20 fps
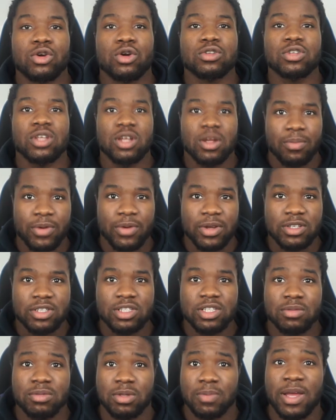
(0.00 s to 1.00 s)
go to an
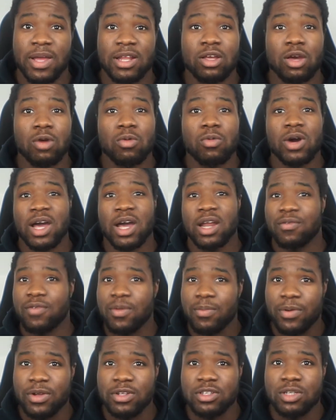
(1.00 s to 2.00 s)
apprenticeship, depending on what kind of
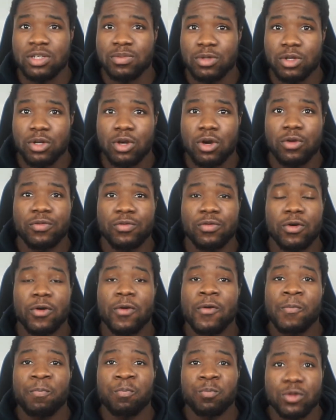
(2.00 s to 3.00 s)
apprenticeship you go for,
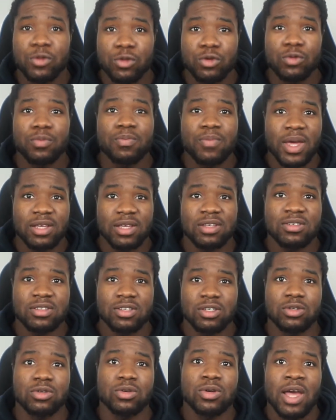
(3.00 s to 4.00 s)
you may
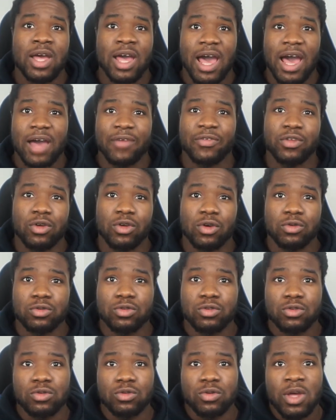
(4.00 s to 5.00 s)
still have to go
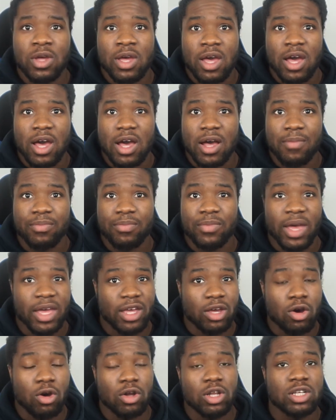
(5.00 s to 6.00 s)
to a
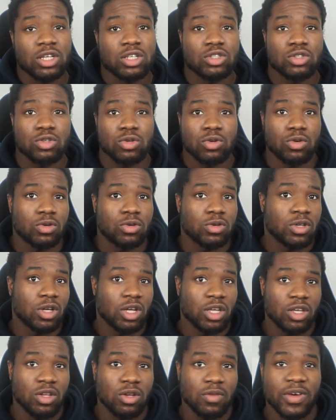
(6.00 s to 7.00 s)
college or a
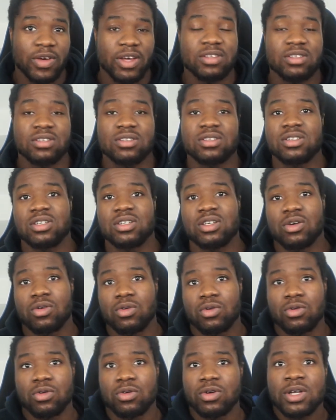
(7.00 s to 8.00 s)
university
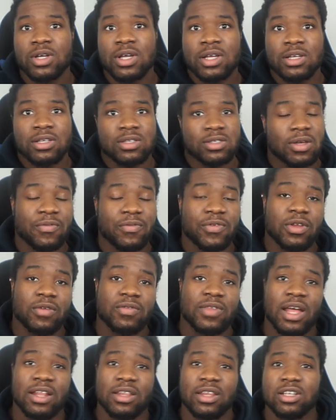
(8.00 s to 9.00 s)
or something of
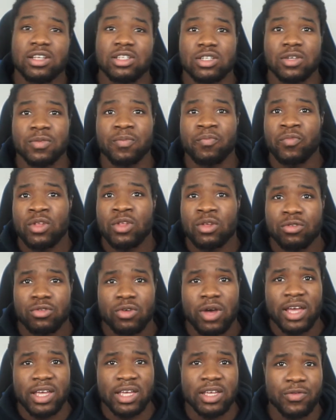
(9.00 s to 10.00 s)
that nature. So
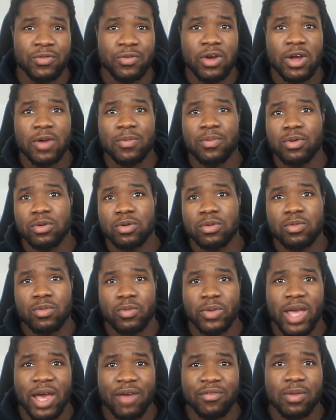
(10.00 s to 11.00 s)
at Heathrow Airport,
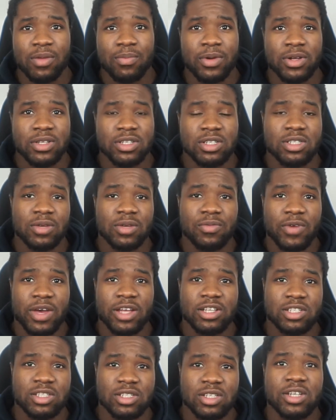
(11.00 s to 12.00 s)
we have an apprenticeship for
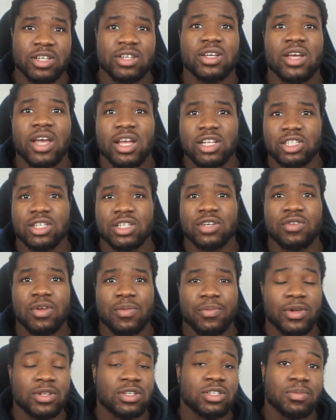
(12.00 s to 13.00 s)
engineering
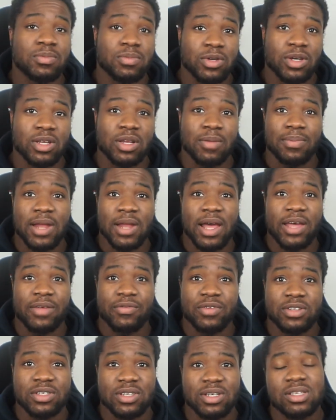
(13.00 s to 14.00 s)
apprenticeship. You can apply if
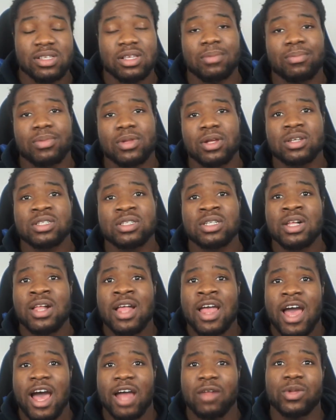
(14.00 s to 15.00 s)
you're 16 plus,
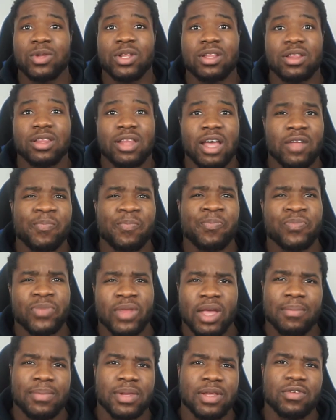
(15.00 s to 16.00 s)
and within that,
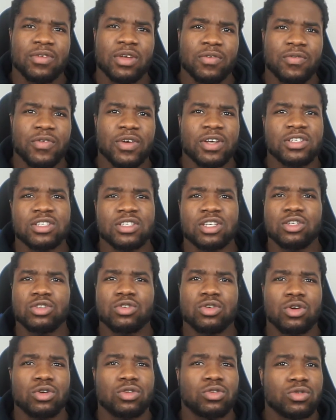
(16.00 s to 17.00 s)
I believe in your first year you
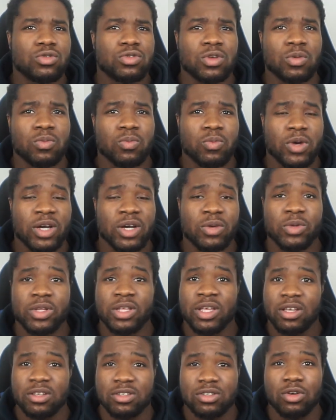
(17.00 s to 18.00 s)
go do some work with
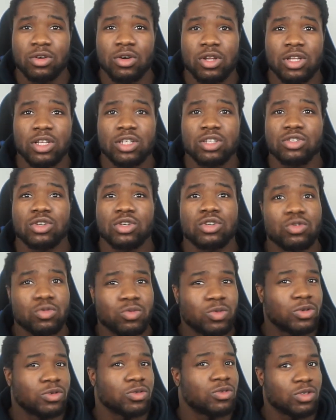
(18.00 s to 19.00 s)
Kingston College. So
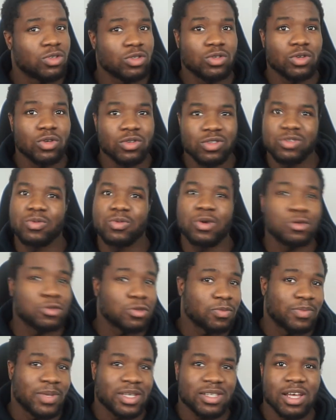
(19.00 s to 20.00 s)
you won't
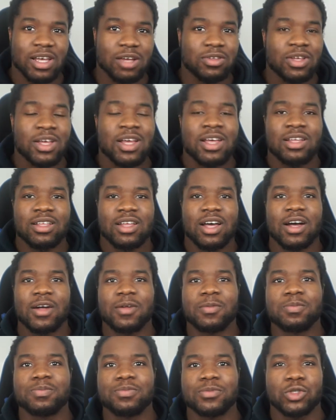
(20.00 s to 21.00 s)
miss out.
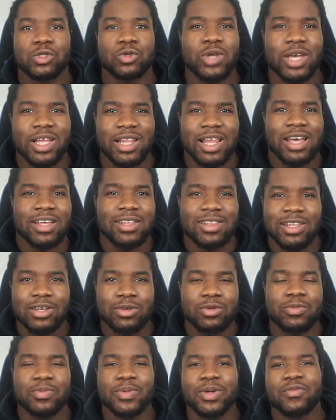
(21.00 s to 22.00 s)
You get like a
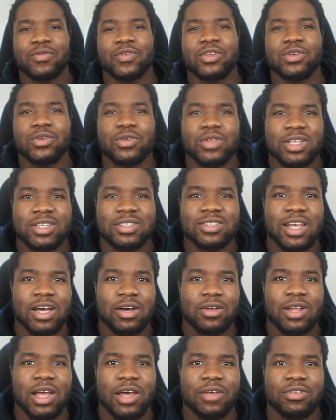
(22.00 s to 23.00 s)
little bit of a uni
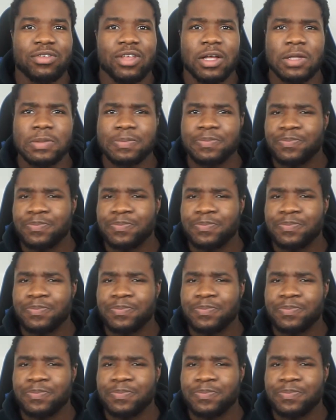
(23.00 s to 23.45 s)
style lifestyle.